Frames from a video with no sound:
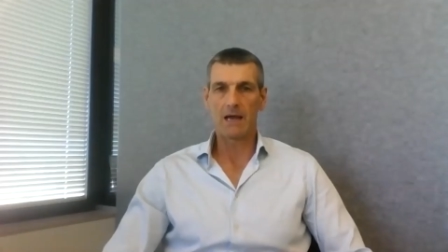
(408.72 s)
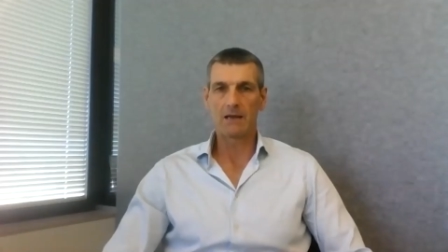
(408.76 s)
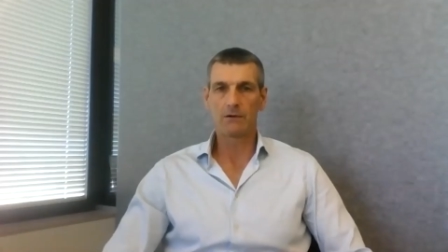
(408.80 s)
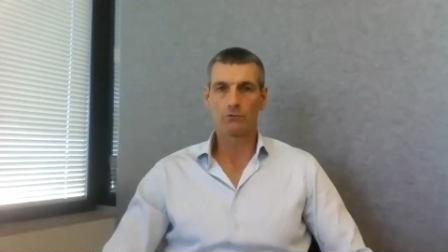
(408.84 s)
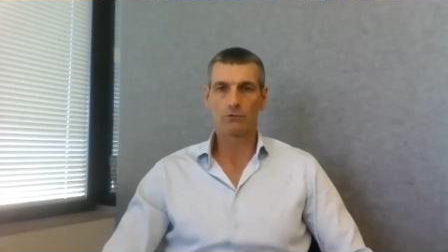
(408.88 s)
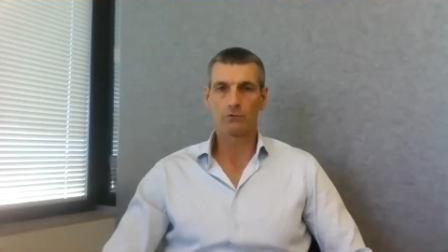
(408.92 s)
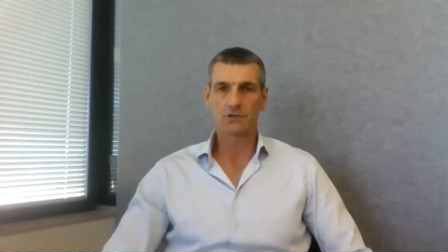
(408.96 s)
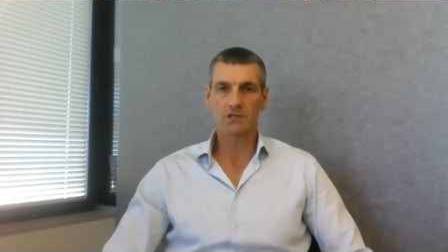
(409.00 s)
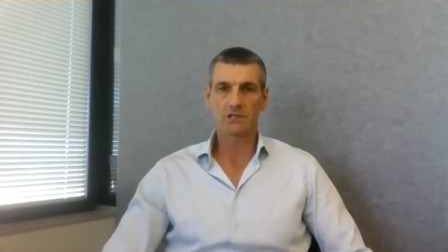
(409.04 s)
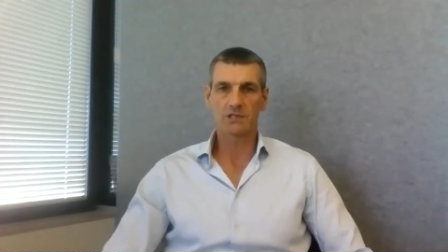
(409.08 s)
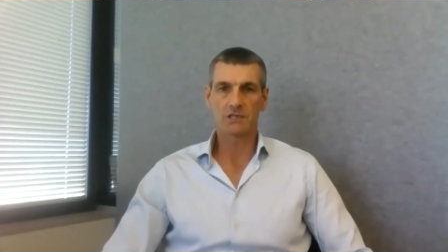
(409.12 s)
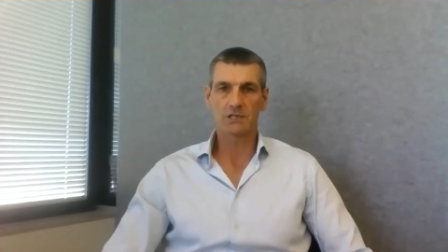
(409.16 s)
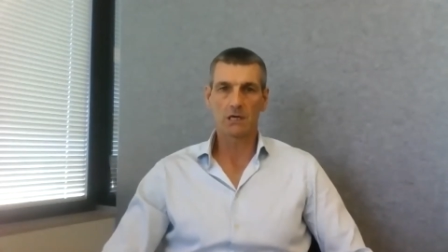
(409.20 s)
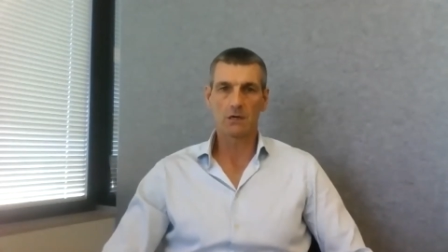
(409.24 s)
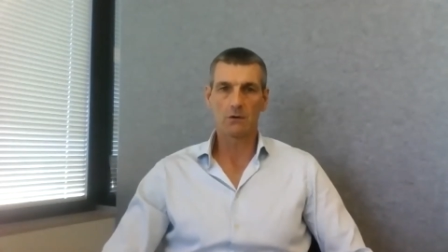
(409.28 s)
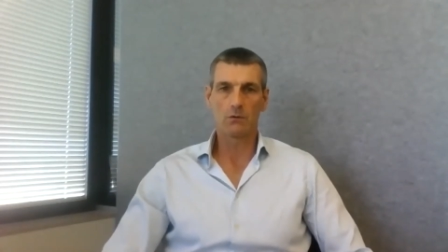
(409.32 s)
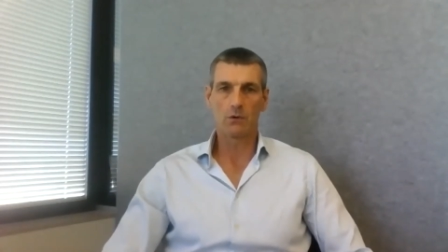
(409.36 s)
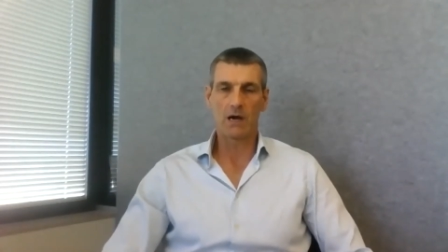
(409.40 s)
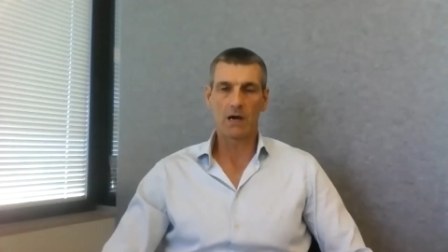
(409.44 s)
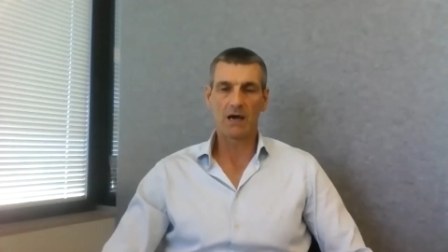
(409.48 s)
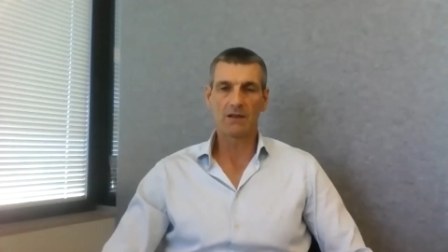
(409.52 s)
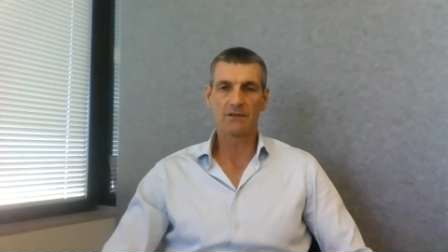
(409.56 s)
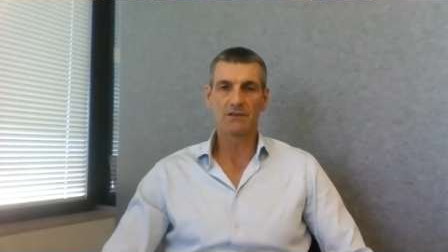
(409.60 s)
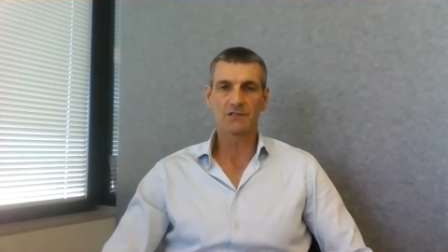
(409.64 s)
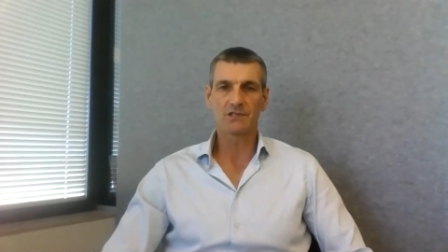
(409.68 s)
also
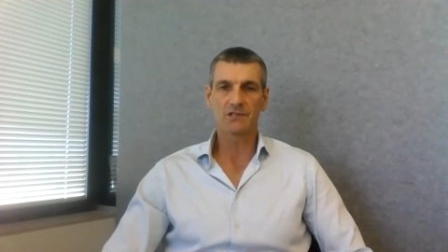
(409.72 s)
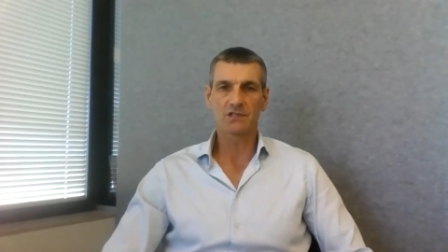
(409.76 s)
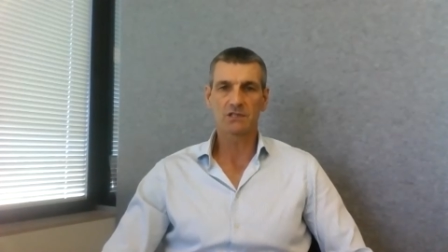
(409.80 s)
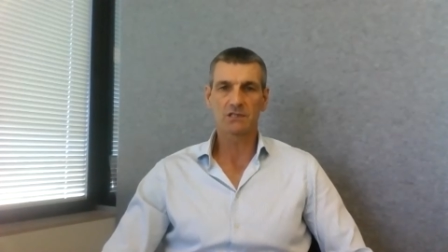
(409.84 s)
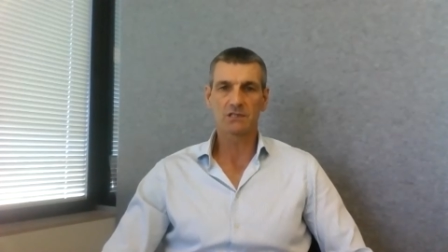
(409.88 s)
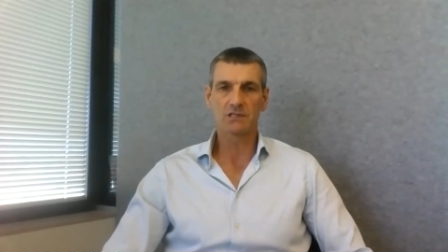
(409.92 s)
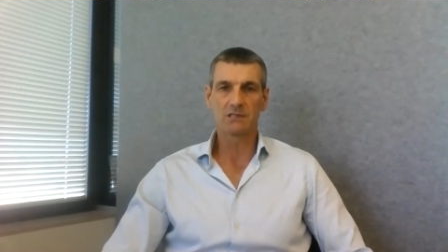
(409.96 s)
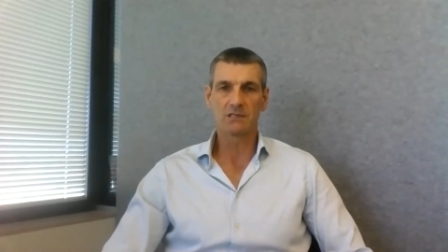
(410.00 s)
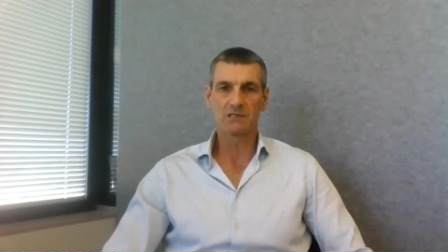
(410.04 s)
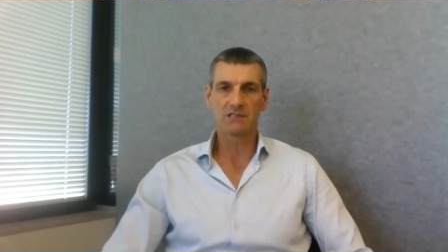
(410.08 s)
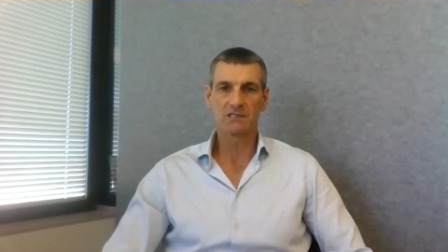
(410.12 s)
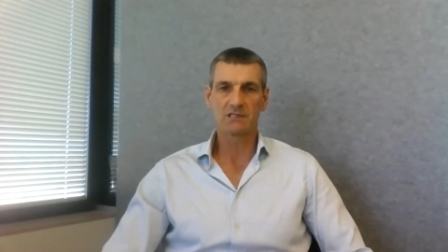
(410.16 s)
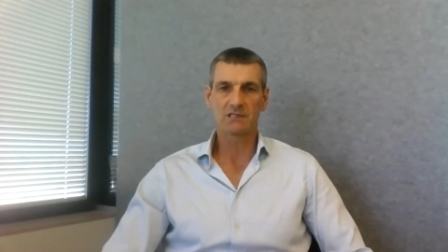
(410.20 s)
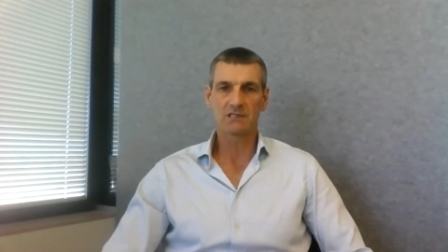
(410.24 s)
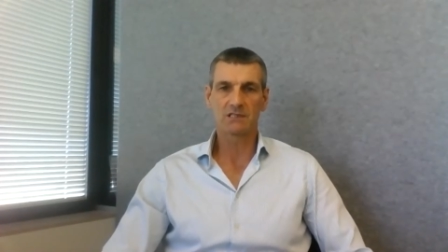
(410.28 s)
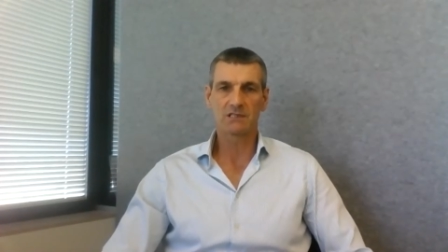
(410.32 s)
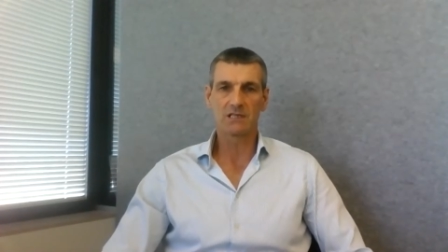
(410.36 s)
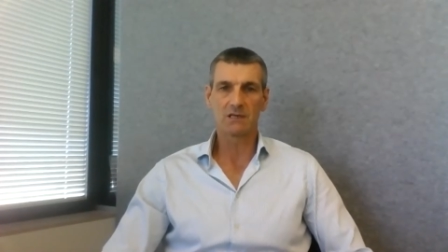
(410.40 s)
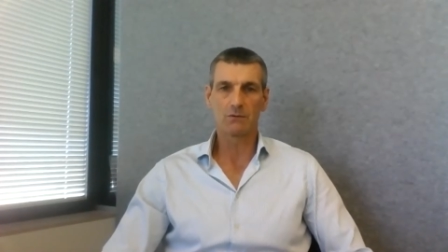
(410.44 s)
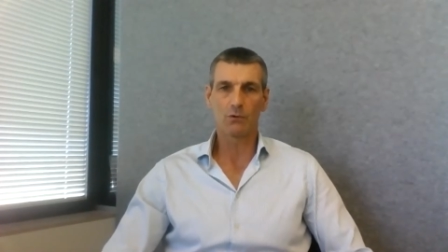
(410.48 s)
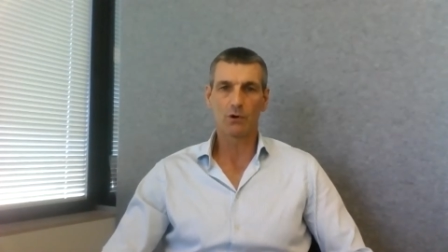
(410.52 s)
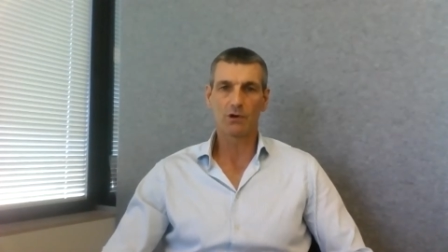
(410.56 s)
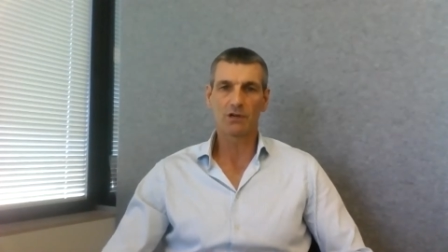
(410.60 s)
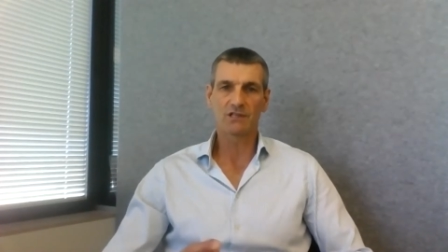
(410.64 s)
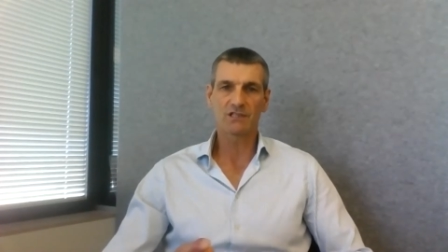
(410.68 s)
others
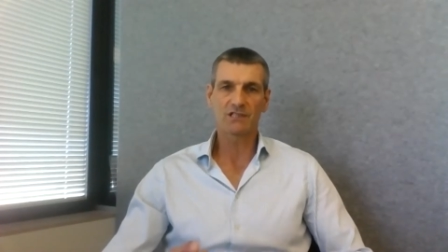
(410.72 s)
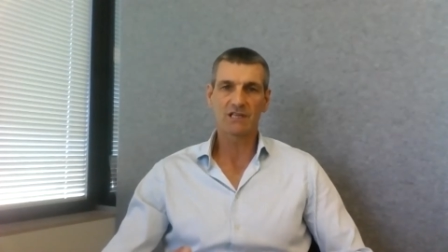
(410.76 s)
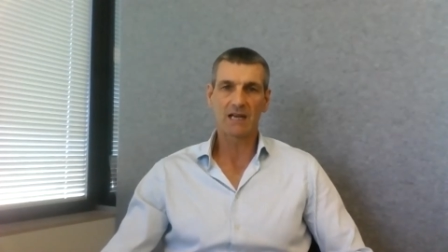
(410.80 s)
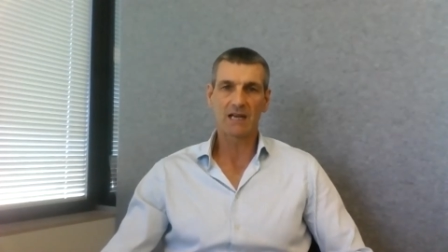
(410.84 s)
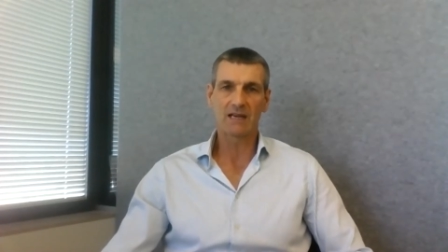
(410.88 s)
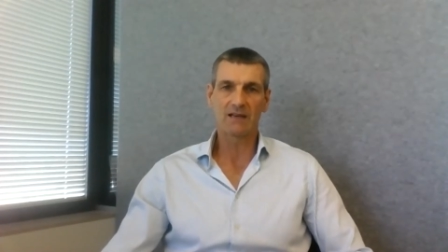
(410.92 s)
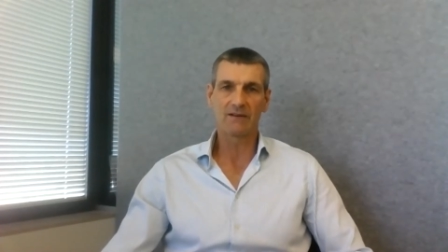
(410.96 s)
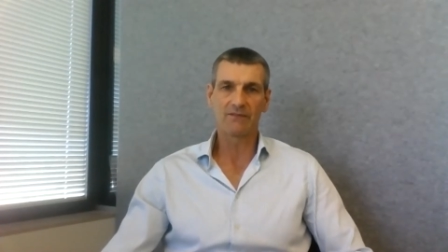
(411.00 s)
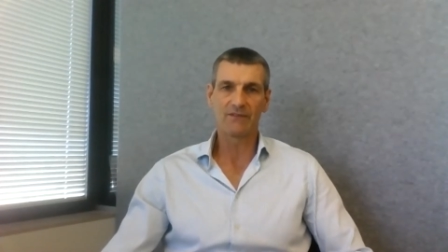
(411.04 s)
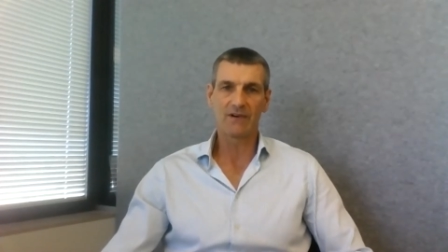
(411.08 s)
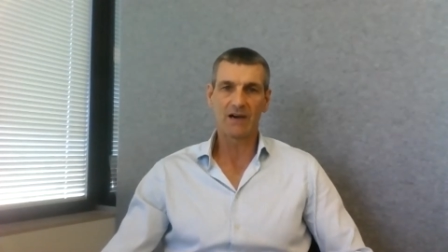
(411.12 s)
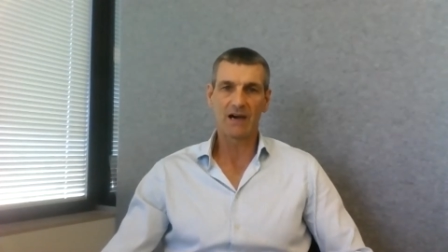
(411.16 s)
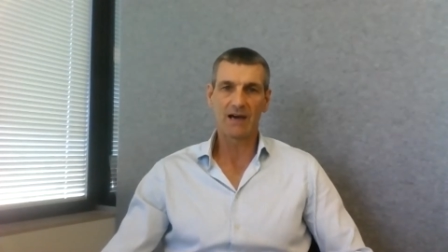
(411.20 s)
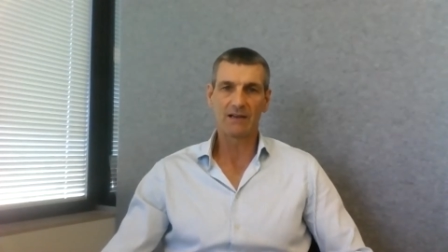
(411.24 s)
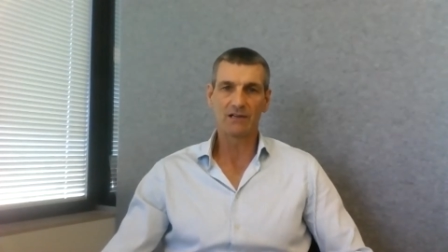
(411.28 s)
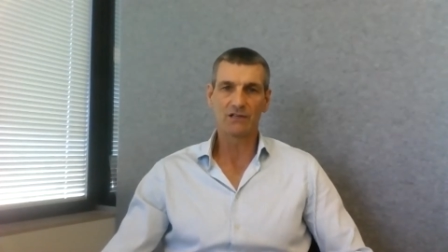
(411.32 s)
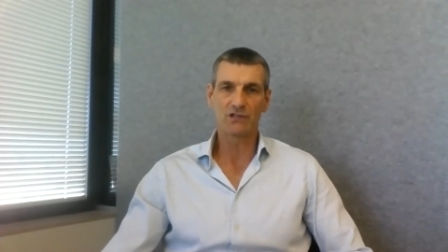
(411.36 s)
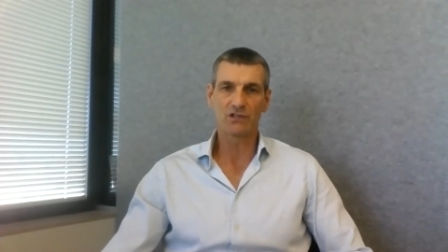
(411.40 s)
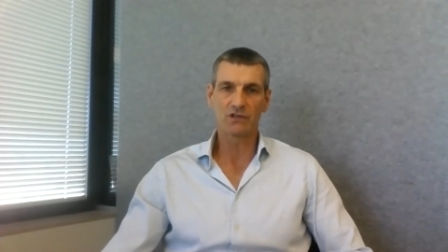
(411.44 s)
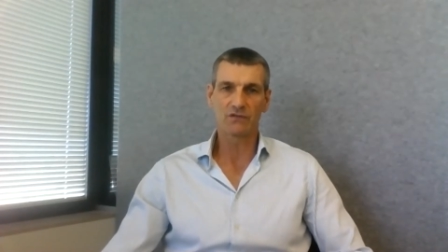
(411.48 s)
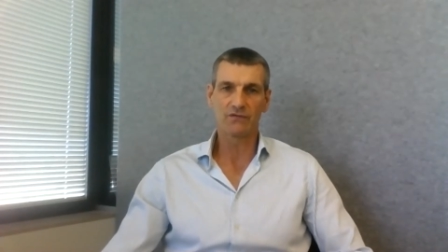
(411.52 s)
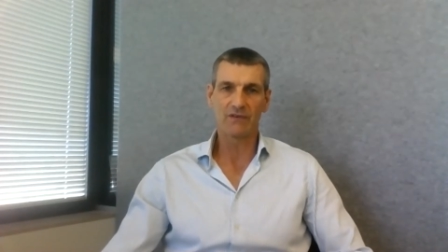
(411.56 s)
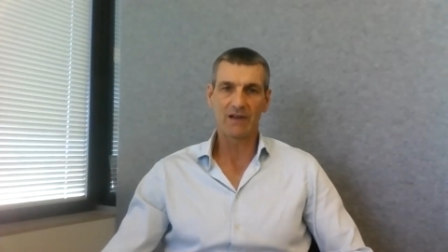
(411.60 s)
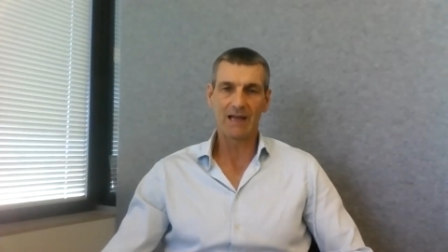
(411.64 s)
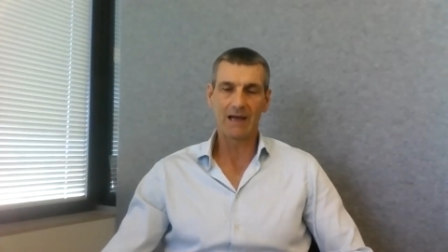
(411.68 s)
that want to take
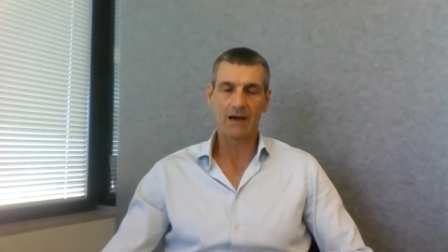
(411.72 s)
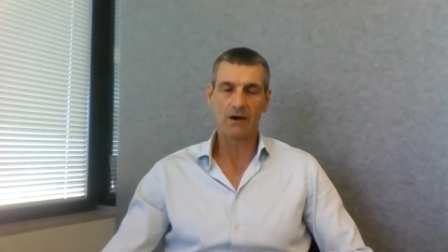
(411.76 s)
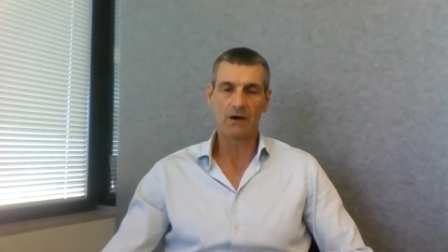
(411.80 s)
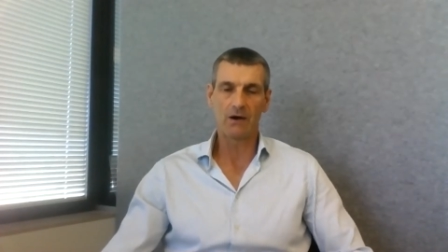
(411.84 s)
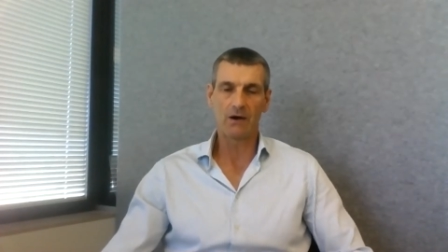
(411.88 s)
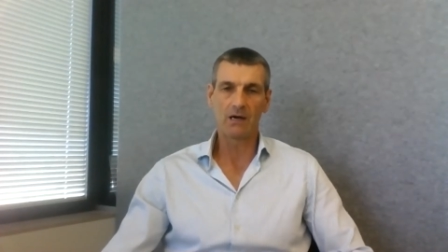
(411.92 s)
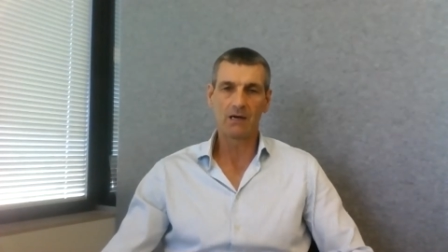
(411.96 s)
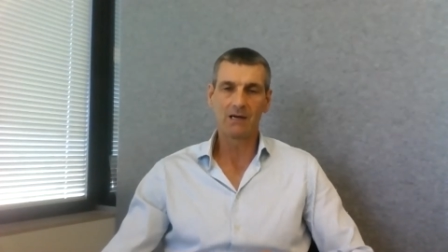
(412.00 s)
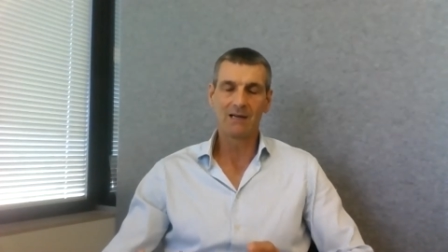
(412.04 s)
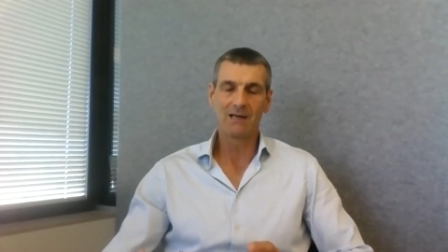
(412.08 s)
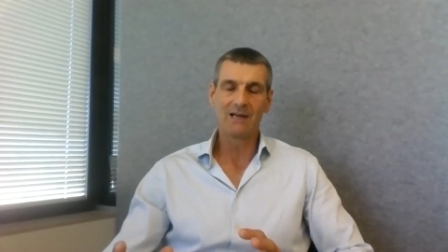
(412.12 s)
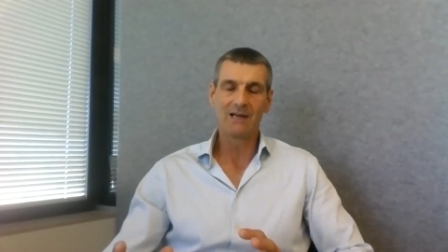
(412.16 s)
advantage of our